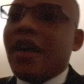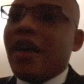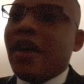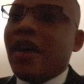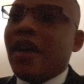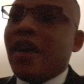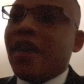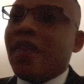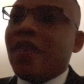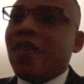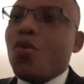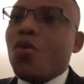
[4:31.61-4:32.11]

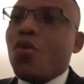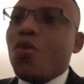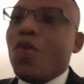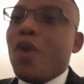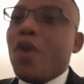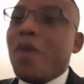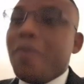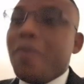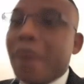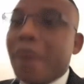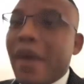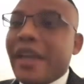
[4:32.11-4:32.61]
um,
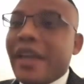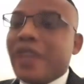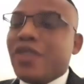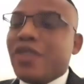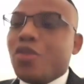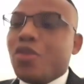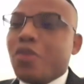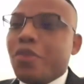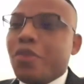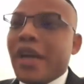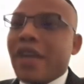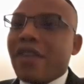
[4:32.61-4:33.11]
we managed
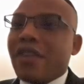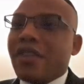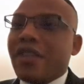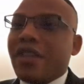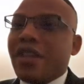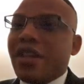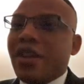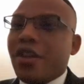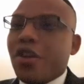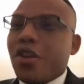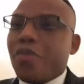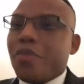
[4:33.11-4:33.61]
to put out
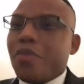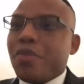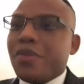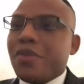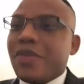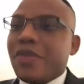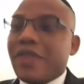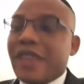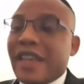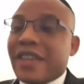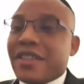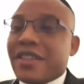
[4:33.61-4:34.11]
in the
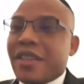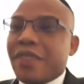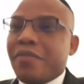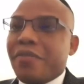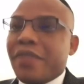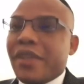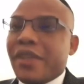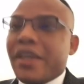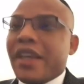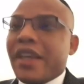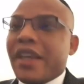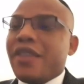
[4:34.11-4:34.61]
open that
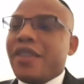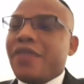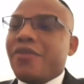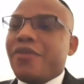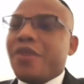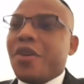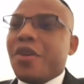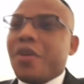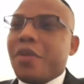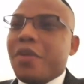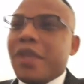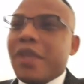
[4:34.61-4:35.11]
same day
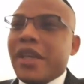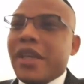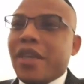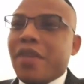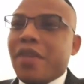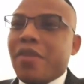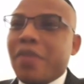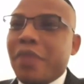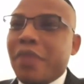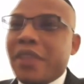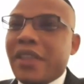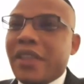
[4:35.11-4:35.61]
following
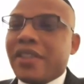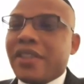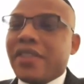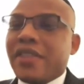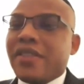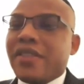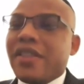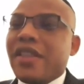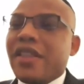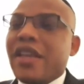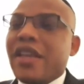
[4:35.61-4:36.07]
our meeting.